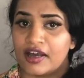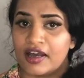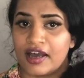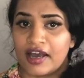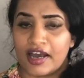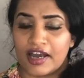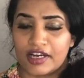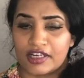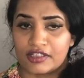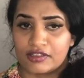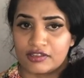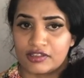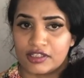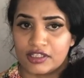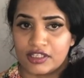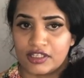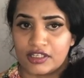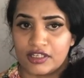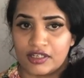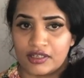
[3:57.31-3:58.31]
and
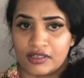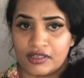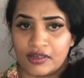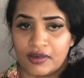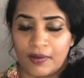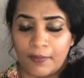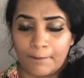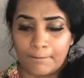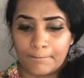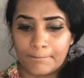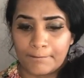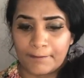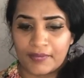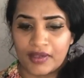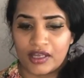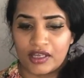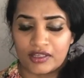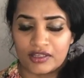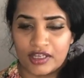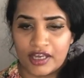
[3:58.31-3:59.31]
see the